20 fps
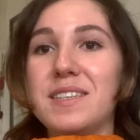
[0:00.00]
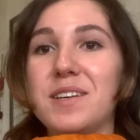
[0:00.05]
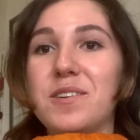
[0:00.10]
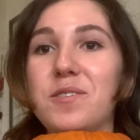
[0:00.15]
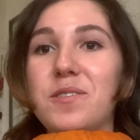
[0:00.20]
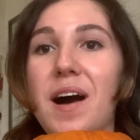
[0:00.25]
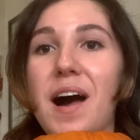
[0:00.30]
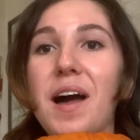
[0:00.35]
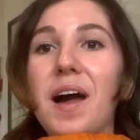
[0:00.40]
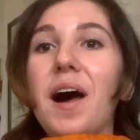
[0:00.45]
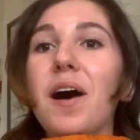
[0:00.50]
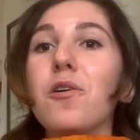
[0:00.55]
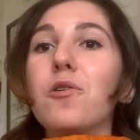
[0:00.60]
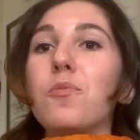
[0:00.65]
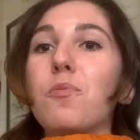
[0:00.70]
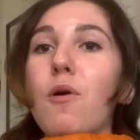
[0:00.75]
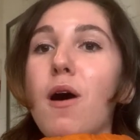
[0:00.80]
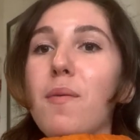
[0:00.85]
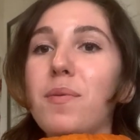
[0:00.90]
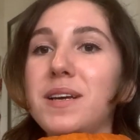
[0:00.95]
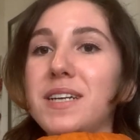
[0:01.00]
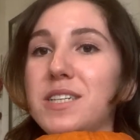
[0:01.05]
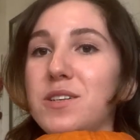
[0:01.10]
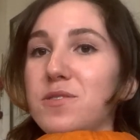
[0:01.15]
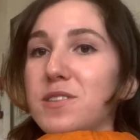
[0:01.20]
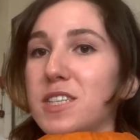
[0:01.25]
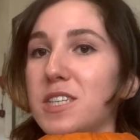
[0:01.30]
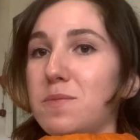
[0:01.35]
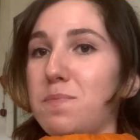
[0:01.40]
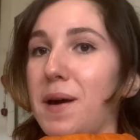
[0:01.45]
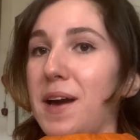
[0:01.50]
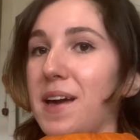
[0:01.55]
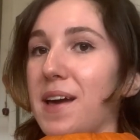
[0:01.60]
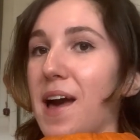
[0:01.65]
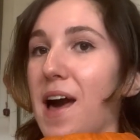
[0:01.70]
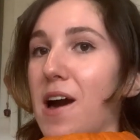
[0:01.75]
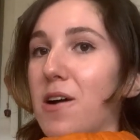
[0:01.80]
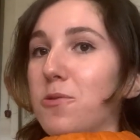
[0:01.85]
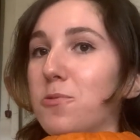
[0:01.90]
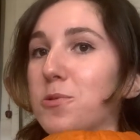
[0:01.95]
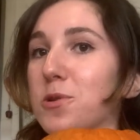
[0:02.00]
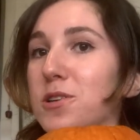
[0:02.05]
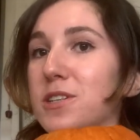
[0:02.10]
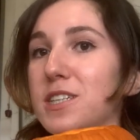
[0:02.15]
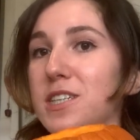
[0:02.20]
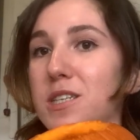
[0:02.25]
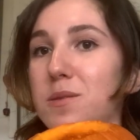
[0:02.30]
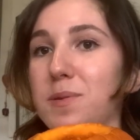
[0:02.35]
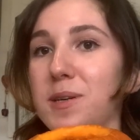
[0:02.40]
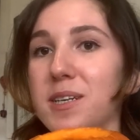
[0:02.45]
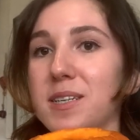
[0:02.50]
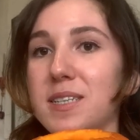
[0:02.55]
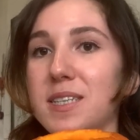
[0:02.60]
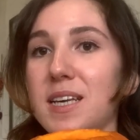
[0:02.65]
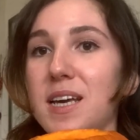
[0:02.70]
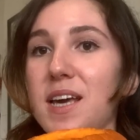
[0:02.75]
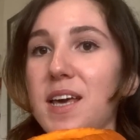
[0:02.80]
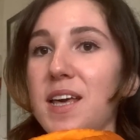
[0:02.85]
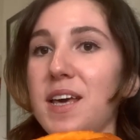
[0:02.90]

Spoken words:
So I'll probably do the spike outward just because